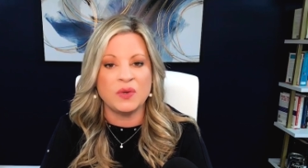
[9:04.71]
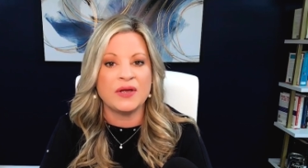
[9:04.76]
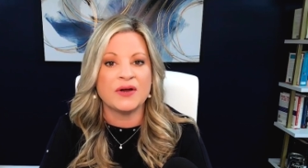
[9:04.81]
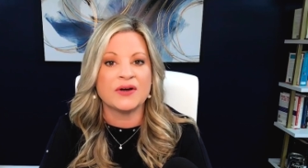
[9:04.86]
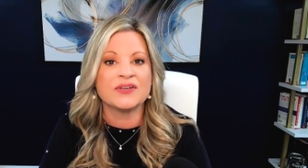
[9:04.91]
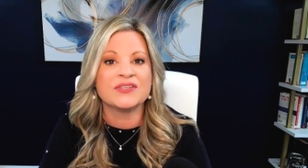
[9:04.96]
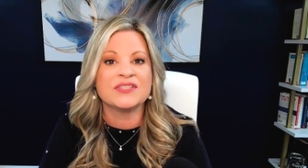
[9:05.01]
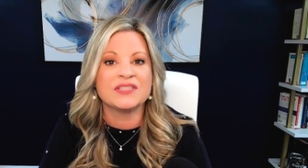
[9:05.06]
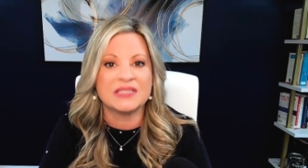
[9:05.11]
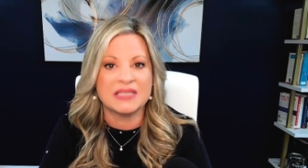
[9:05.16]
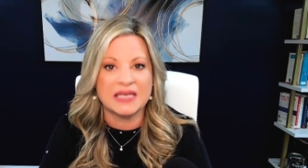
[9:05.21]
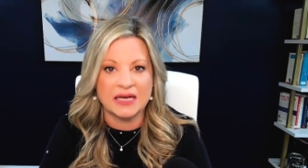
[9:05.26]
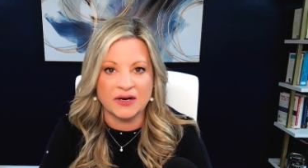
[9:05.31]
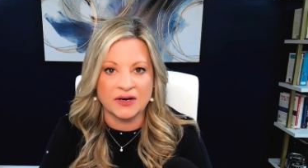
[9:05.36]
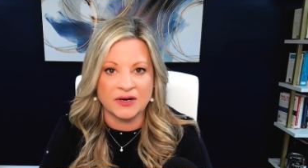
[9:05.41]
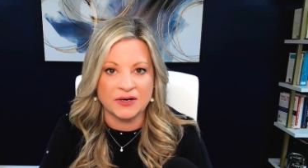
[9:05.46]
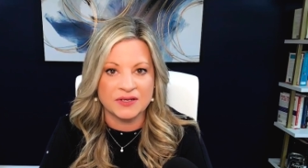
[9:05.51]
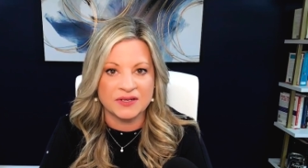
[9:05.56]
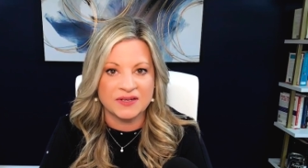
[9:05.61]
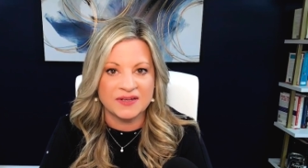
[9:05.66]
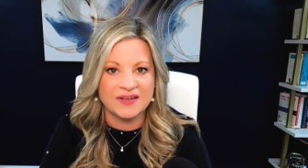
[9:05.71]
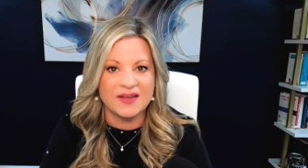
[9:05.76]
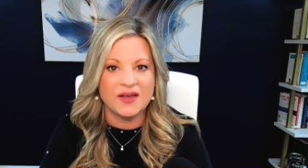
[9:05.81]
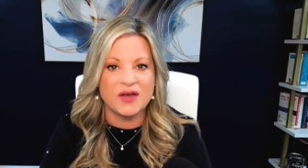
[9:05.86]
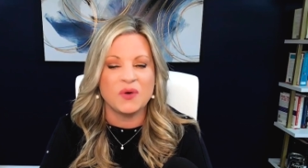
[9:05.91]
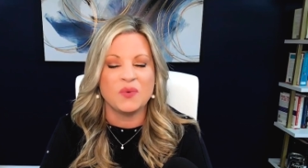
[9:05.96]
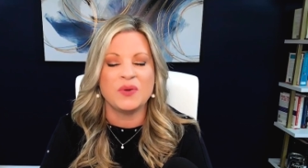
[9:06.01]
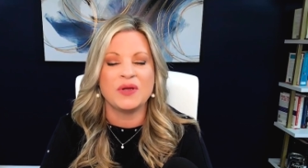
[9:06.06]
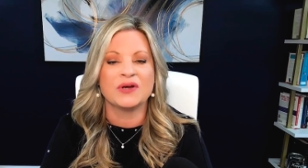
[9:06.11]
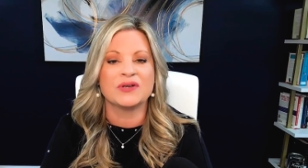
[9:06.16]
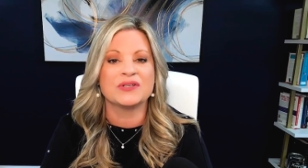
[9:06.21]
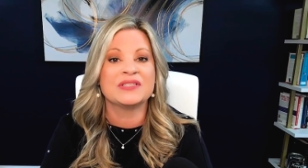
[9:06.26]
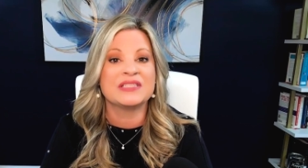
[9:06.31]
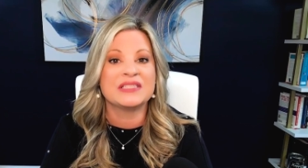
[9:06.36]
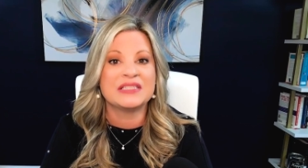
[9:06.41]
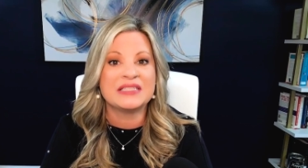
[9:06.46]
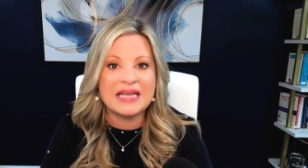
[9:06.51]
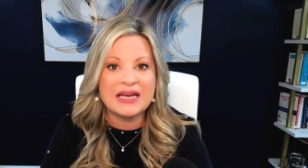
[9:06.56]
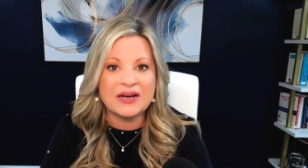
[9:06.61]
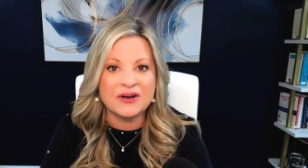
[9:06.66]
we are scared. We are
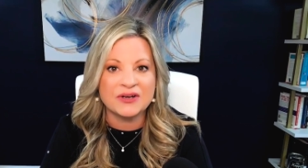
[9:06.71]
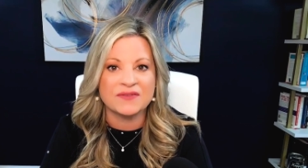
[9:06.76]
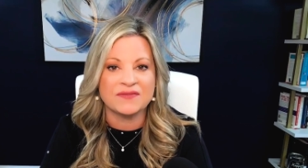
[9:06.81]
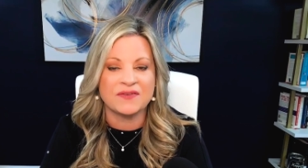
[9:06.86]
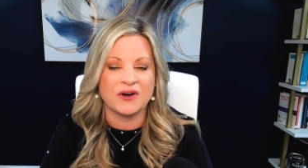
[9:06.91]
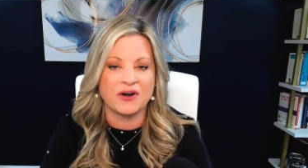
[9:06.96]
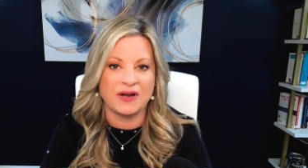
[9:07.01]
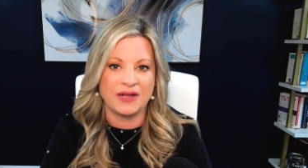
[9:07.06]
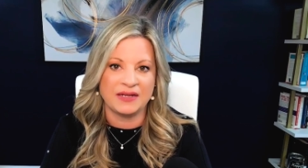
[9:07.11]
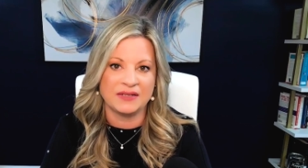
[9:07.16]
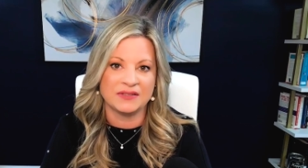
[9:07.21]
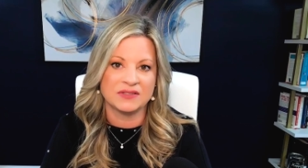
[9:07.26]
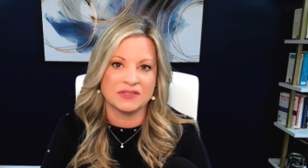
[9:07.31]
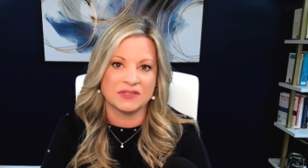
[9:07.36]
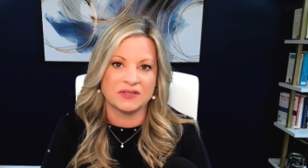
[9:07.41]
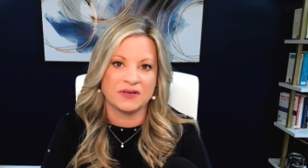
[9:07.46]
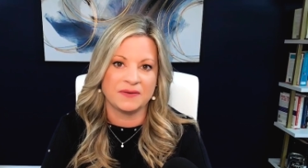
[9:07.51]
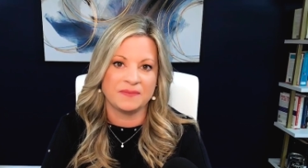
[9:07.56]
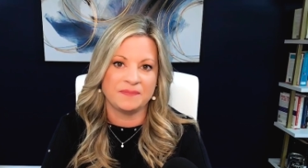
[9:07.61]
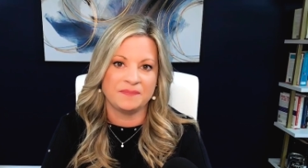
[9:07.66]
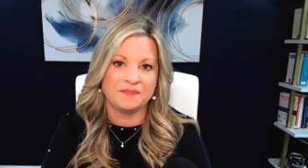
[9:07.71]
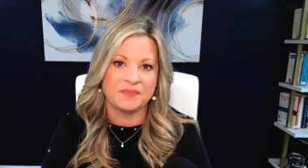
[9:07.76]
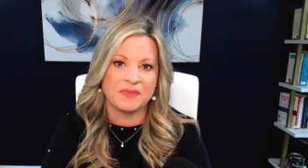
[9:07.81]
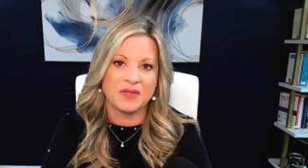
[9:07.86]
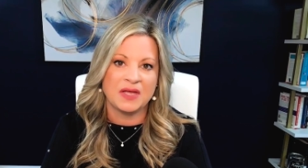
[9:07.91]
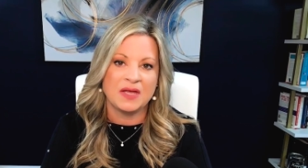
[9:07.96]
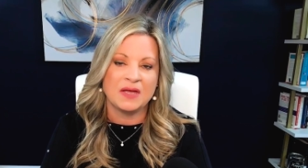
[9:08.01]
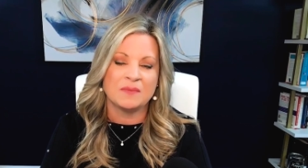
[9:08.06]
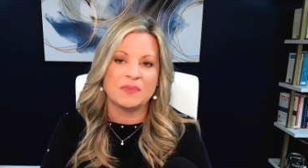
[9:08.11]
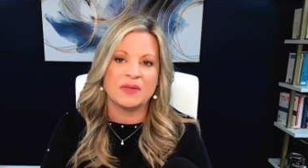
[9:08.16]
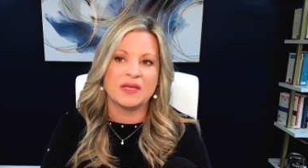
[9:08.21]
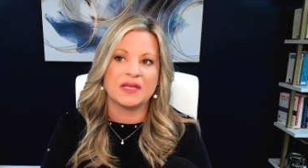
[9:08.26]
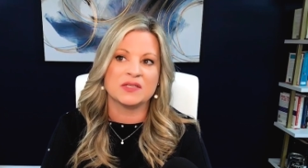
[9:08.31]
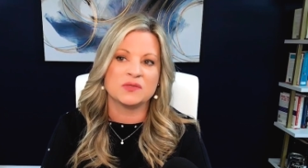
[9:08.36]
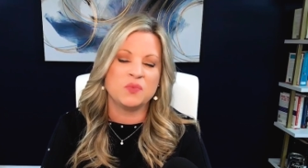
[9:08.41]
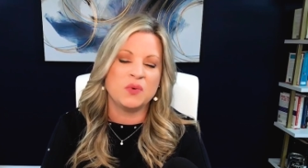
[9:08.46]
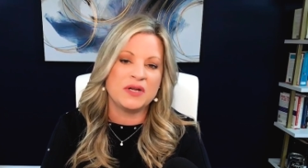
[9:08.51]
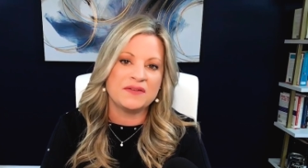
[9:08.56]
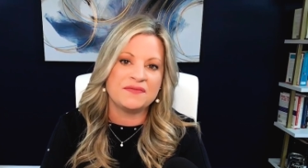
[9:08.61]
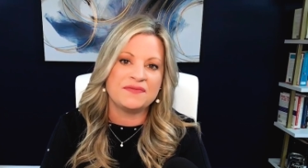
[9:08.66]
scared of our answer.
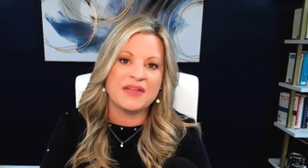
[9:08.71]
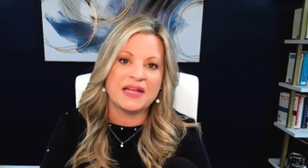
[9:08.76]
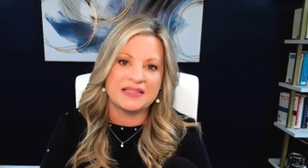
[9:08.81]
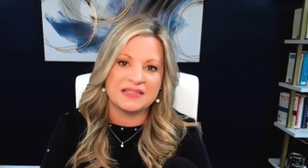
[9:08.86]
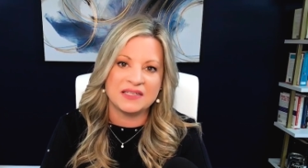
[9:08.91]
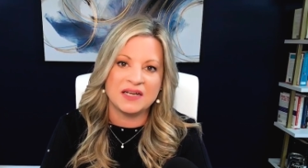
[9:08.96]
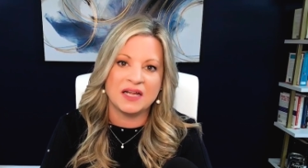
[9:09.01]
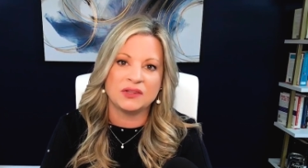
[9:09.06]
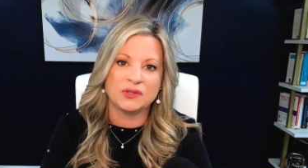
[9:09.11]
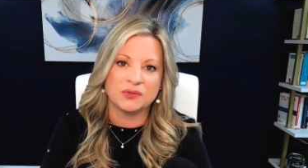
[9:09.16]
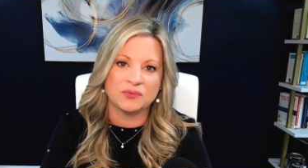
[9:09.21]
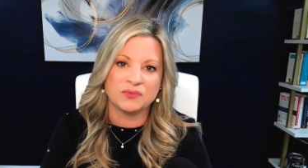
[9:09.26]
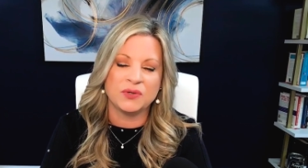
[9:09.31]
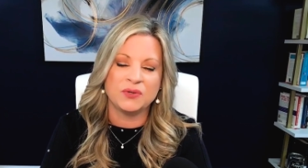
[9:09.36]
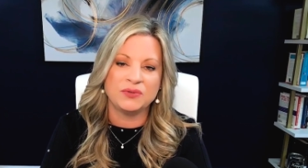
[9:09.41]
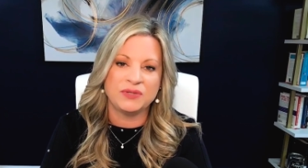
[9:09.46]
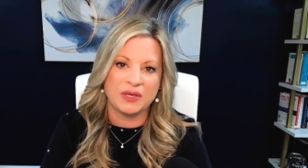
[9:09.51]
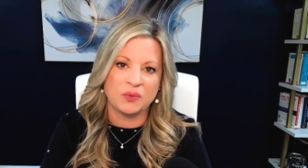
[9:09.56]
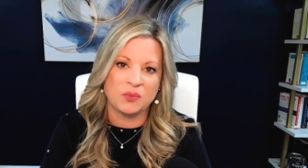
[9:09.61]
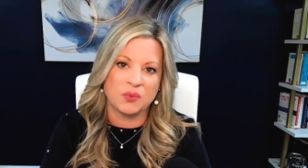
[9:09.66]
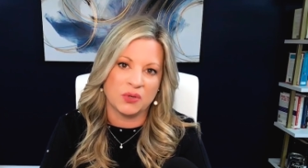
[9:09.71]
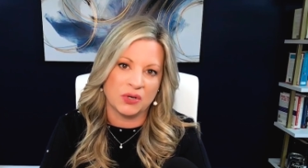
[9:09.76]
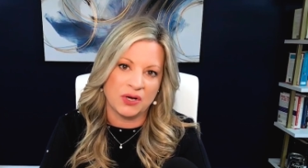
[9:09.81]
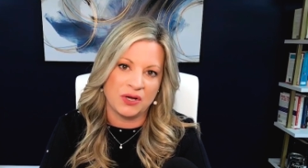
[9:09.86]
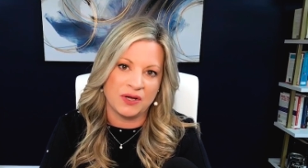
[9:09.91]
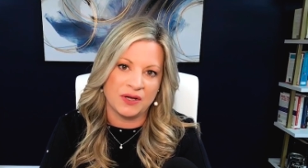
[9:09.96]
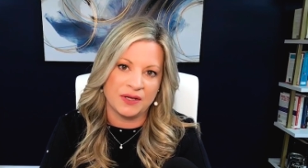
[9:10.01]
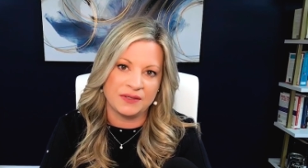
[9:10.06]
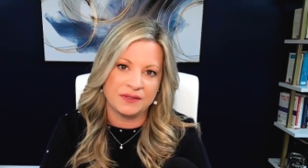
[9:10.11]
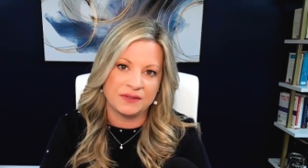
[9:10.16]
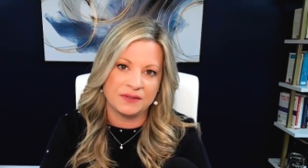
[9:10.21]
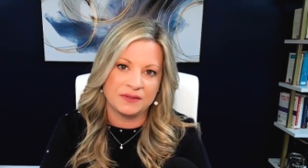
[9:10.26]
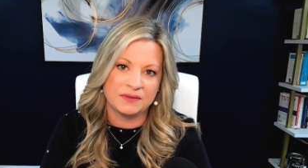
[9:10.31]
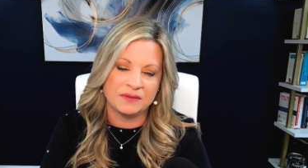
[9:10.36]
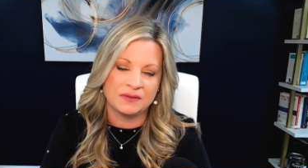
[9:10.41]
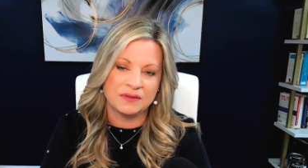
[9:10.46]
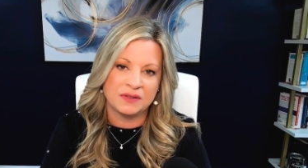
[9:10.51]
Because what if that's not the road that we're on?